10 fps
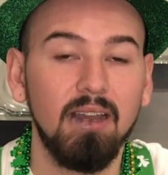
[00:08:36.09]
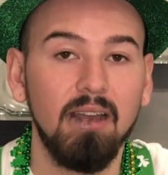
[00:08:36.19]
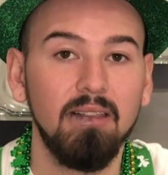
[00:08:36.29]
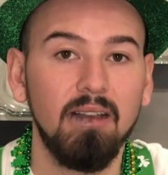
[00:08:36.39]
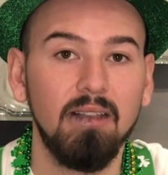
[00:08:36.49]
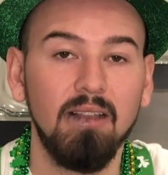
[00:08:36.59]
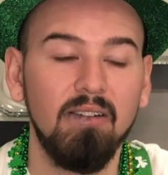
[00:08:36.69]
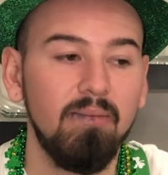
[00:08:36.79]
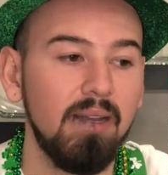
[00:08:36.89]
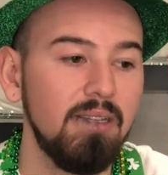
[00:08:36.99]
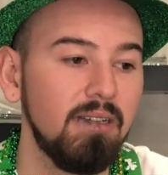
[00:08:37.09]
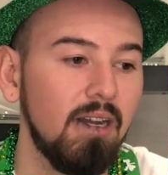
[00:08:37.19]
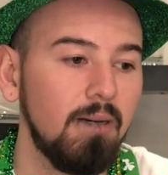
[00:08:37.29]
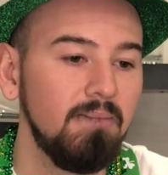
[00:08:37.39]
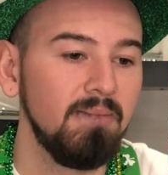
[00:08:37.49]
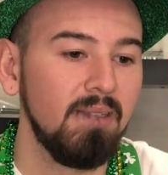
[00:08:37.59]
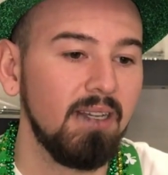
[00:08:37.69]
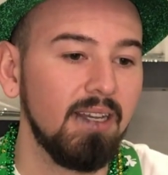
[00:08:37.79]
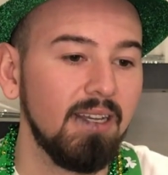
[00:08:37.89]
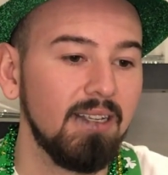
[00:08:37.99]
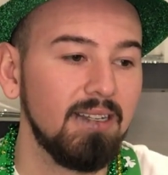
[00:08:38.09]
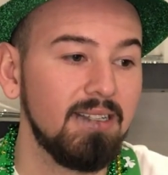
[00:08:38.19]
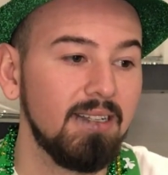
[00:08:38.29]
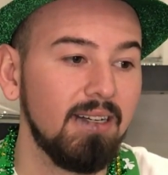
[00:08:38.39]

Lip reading: I love my job, and